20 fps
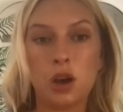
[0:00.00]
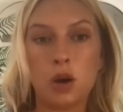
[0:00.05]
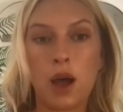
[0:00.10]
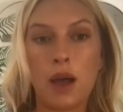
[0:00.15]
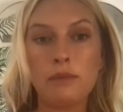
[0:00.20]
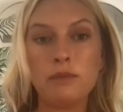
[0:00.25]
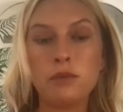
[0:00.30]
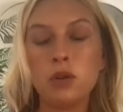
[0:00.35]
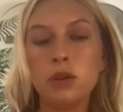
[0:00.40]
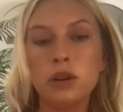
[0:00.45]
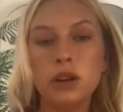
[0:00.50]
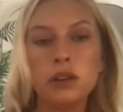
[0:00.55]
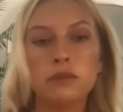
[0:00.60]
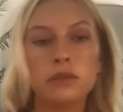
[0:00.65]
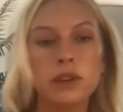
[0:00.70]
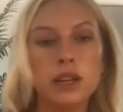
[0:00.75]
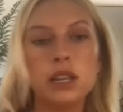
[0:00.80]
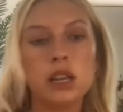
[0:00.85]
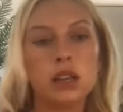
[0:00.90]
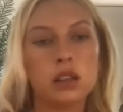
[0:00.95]
I'm already
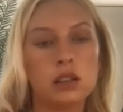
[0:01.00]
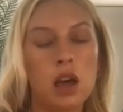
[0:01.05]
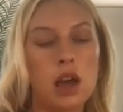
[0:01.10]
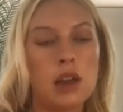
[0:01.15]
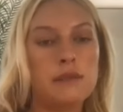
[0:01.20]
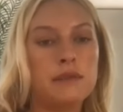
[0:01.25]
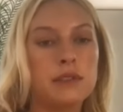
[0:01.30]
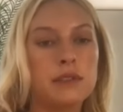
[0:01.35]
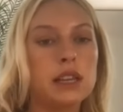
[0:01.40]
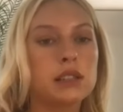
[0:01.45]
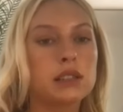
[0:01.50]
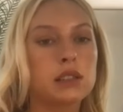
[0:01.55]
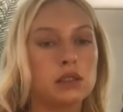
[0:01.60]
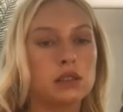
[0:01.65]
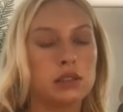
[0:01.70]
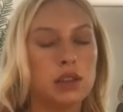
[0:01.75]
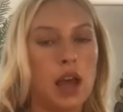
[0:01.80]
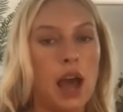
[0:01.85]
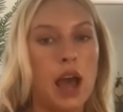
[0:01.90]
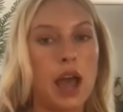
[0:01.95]
reading a lot of things on
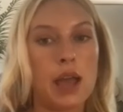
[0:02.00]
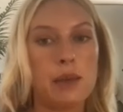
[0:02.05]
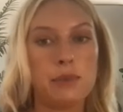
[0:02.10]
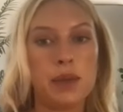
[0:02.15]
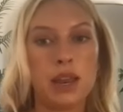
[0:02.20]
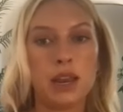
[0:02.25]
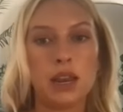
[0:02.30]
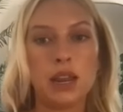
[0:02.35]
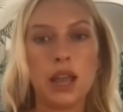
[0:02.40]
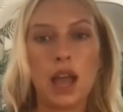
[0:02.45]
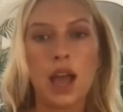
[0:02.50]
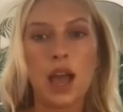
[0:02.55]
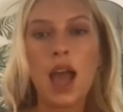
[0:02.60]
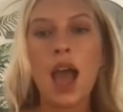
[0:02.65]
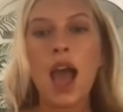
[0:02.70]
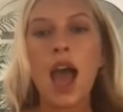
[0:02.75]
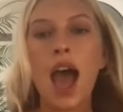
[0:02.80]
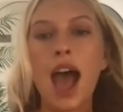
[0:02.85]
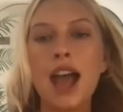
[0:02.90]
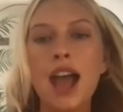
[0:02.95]
time and
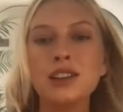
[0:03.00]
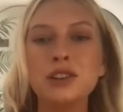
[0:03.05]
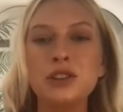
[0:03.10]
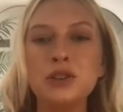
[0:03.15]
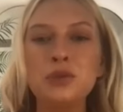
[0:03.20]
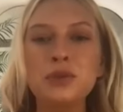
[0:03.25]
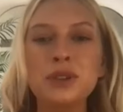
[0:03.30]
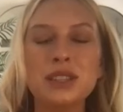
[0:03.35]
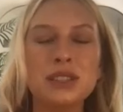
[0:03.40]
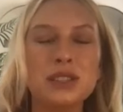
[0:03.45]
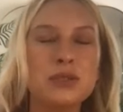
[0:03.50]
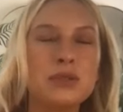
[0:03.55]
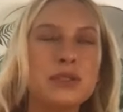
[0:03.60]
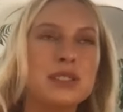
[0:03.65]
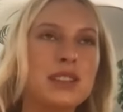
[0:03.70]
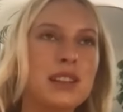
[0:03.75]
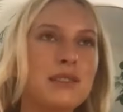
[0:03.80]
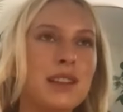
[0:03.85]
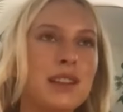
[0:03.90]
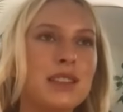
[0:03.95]
I knew as soon
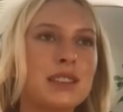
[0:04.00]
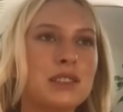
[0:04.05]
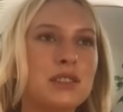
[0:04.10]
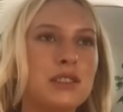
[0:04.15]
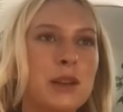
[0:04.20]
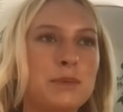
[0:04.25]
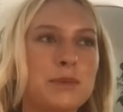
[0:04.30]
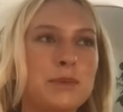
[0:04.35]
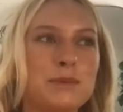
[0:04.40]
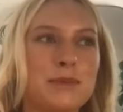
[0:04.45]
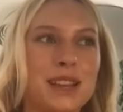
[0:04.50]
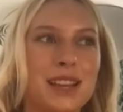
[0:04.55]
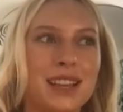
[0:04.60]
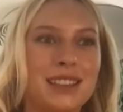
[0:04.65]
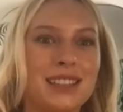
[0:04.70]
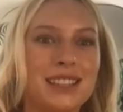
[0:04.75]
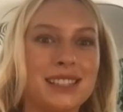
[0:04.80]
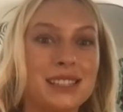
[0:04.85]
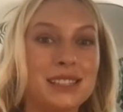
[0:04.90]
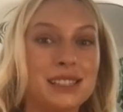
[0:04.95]
as I read the script I'm like
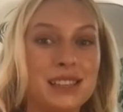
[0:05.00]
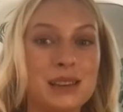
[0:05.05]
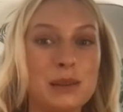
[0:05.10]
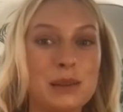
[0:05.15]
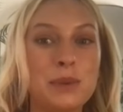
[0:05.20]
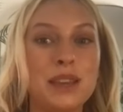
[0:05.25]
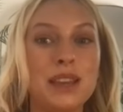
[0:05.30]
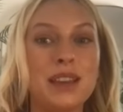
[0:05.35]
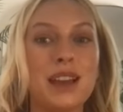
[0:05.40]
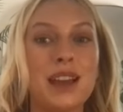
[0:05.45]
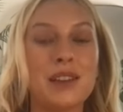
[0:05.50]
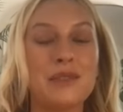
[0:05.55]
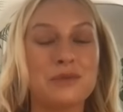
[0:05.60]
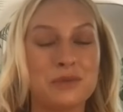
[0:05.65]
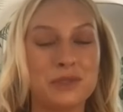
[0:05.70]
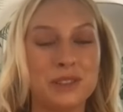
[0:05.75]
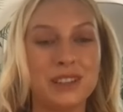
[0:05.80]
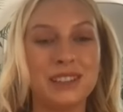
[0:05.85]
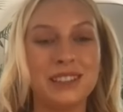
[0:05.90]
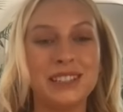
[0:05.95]
this is going to be a
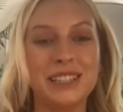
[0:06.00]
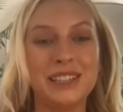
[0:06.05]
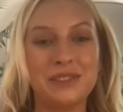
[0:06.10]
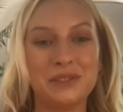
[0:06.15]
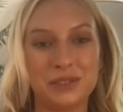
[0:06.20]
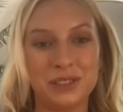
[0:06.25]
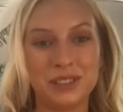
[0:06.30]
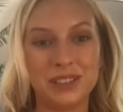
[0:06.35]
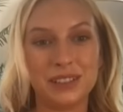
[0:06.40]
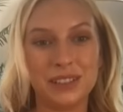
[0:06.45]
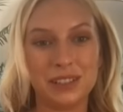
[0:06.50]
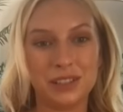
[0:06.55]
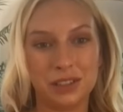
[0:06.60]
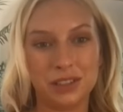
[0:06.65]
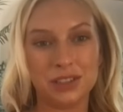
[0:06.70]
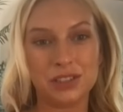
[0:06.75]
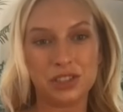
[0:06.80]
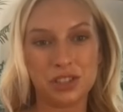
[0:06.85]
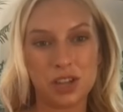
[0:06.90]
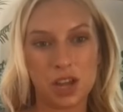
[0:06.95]
really really
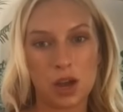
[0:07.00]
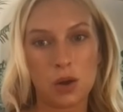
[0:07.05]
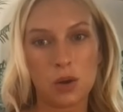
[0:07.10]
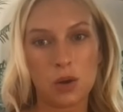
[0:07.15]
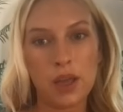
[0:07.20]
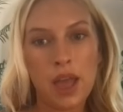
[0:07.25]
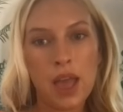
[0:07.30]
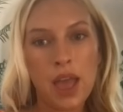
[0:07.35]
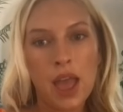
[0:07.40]
good show.